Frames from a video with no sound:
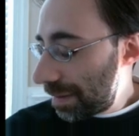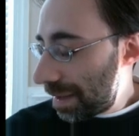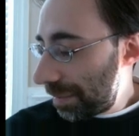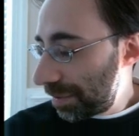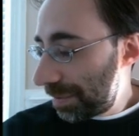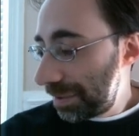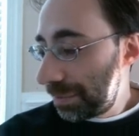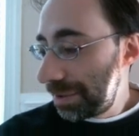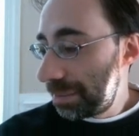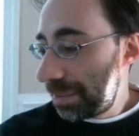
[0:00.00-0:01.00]
I multiplied the
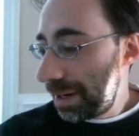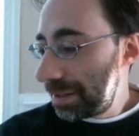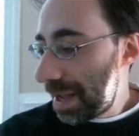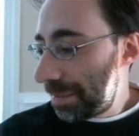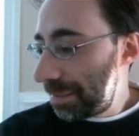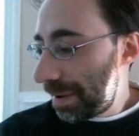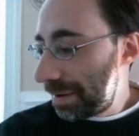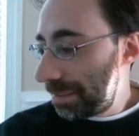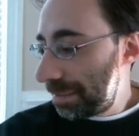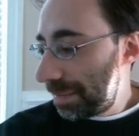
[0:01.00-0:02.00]
one on the right, top and
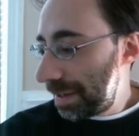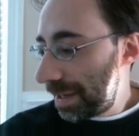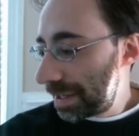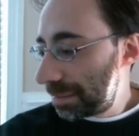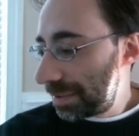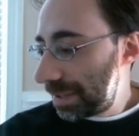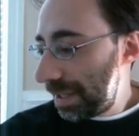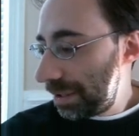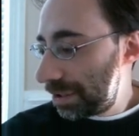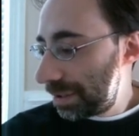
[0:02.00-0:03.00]
bottom, by x plus
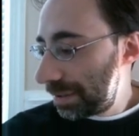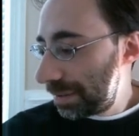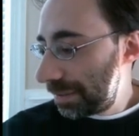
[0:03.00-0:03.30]
h.